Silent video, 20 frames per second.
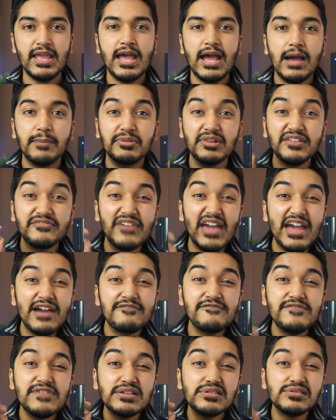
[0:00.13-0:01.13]
I believe
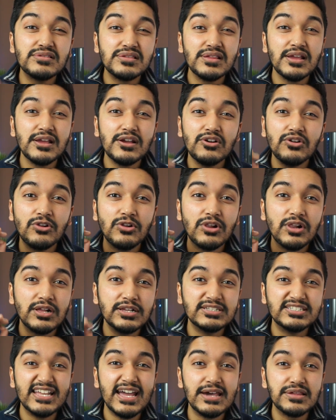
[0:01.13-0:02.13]
every single
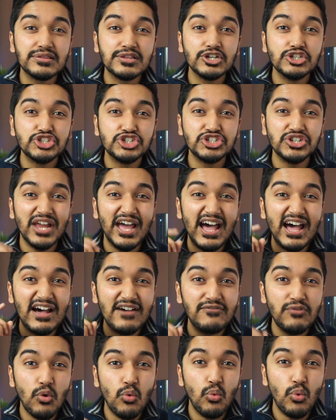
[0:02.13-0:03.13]
desk should
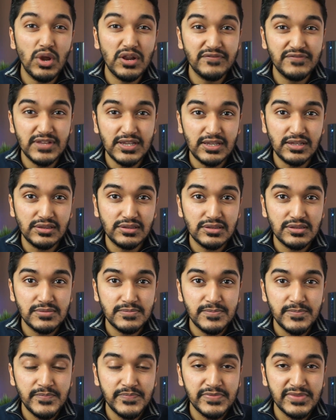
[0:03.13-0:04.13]
have one of these,
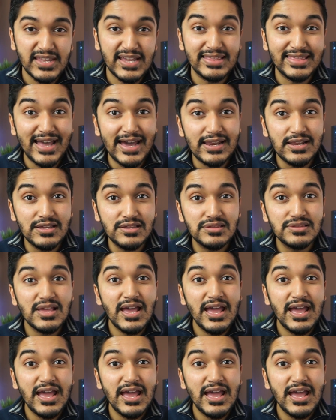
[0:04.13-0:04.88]
and that is,